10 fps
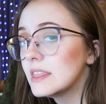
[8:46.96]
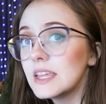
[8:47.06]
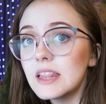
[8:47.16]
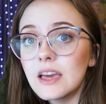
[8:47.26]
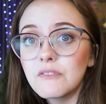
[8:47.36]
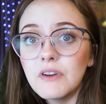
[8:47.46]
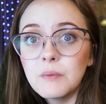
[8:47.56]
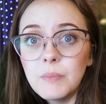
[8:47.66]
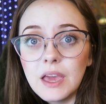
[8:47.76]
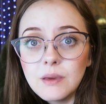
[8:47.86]
They like
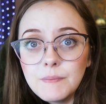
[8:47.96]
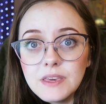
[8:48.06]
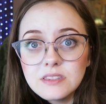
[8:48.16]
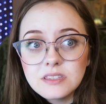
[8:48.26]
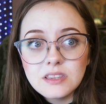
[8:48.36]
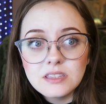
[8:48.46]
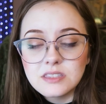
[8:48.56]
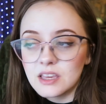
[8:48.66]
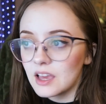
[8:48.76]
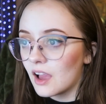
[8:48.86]
fed babies to this
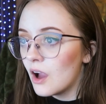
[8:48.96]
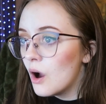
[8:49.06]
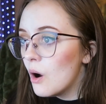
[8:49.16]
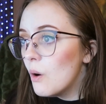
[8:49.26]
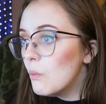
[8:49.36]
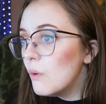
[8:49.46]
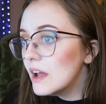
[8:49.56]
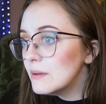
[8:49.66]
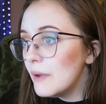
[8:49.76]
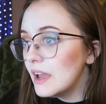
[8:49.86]
thing.
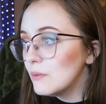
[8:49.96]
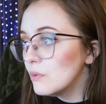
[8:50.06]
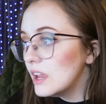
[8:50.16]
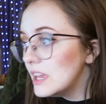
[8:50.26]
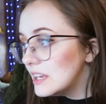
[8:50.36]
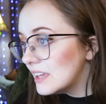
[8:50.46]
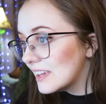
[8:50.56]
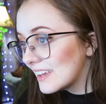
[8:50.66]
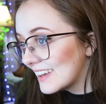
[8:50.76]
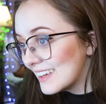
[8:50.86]
What am I
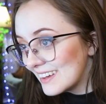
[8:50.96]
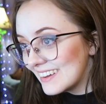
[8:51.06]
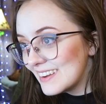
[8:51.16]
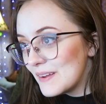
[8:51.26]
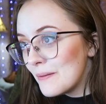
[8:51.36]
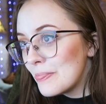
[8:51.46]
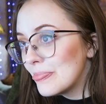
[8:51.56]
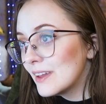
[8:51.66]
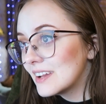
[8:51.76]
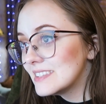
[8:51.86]
reading?
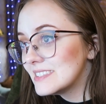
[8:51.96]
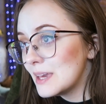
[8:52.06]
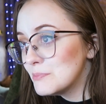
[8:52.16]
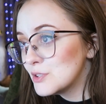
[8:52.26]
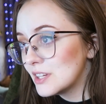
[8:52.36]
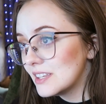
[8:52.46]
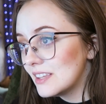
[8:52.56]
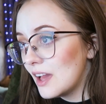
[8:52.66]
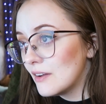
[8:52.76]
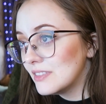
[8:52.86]
The
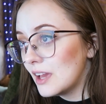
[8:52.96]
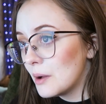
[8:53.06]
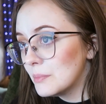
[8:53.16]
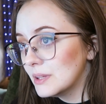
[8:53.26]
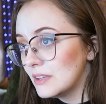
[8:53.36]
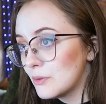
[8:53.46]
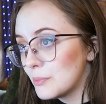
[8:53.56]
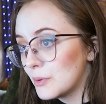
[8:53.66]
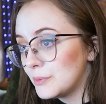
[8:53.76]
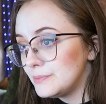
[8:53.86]
conception of the
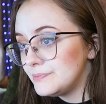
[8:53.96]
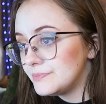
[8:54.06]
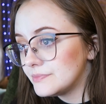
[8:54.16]
unbelievable.